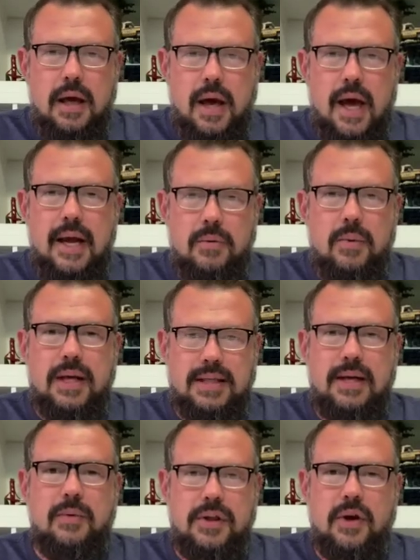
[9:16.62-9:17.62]
I don't want
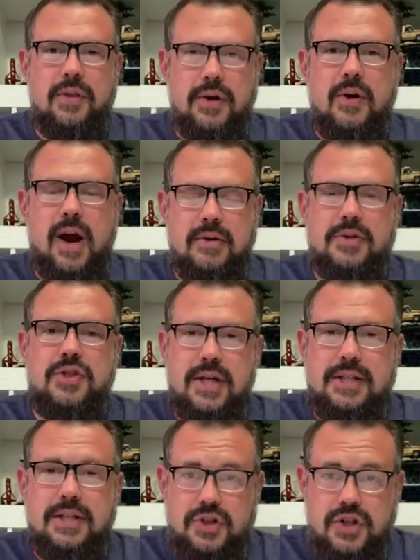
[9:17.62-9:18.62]
to deal with all the crowds,
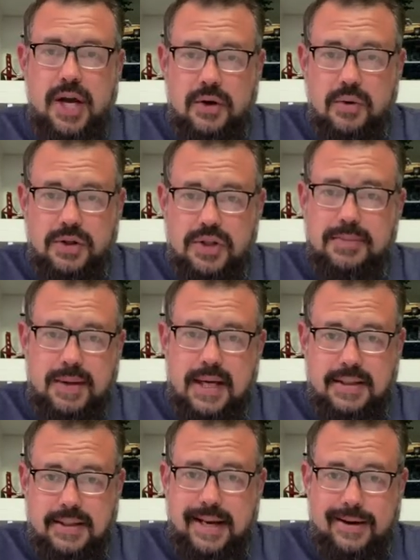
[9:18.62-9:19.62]
just in general, just
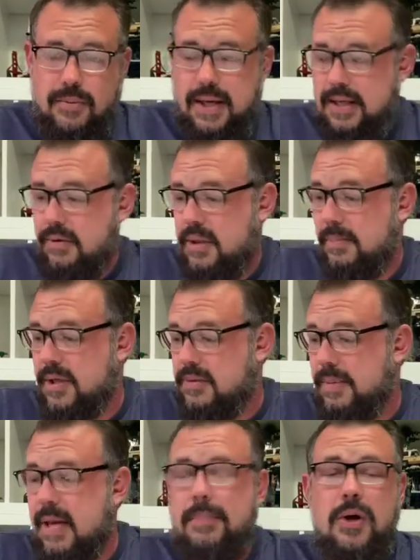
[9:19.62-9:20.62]
because I don't want to deal with a bunch
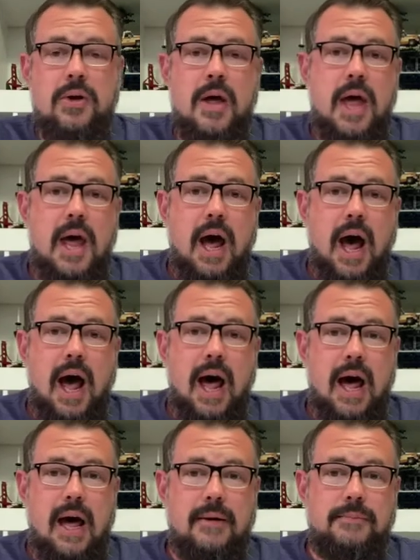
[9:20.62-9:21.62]
of people.
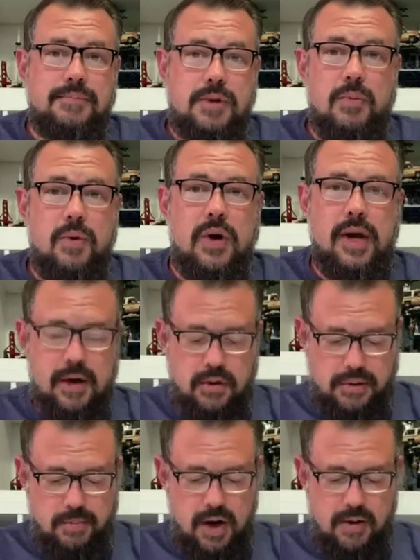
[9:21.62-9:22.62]
So we're going to go
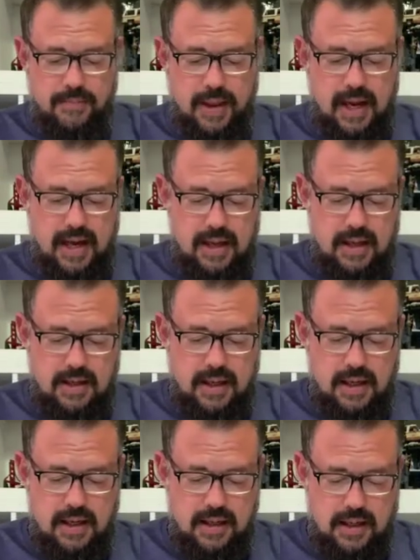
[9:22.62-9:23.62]
tomorrow. And,
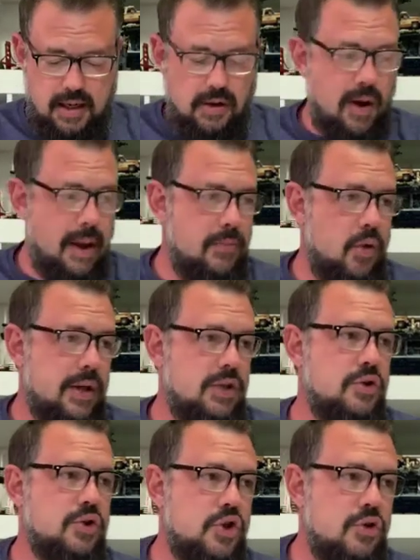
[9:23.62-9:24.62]
I'm going
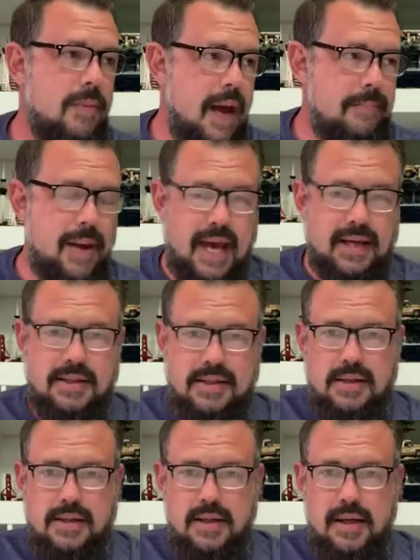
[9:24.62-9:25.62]
to do my
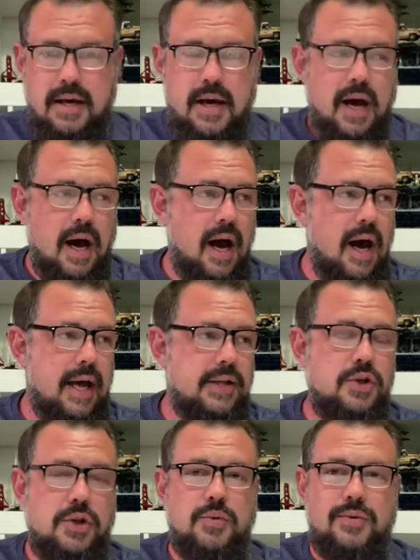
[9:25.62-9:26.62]
best
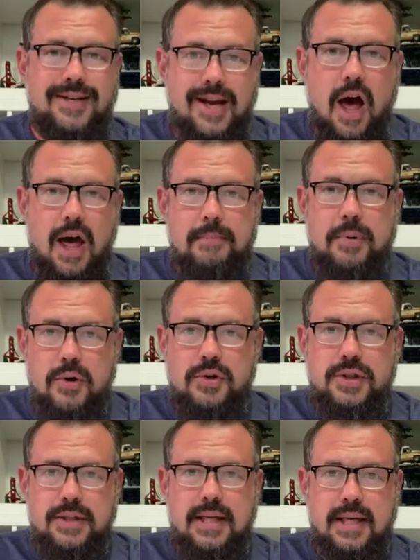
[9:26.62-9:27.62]
to not
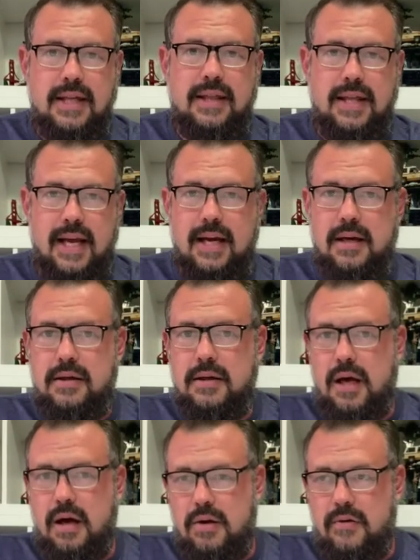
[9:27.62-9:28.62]
purchase anything
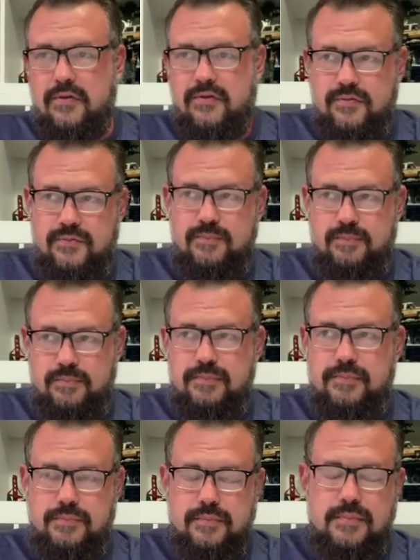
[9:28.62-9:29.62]
of
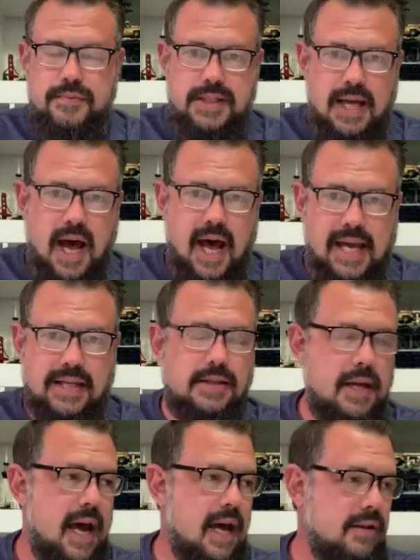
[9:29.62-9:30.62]
size
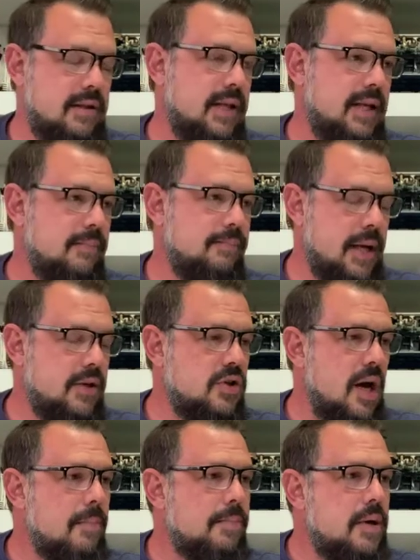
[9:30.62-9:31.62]
at the Big
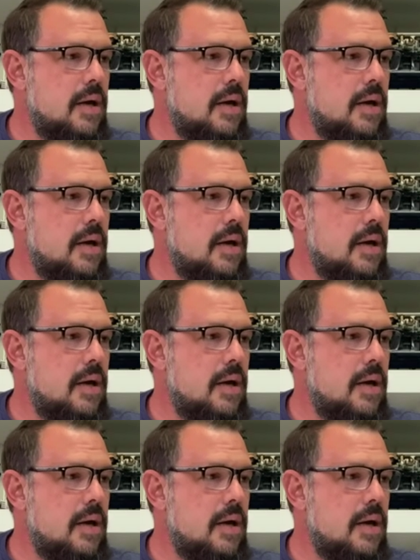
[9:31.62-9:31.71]
Shop.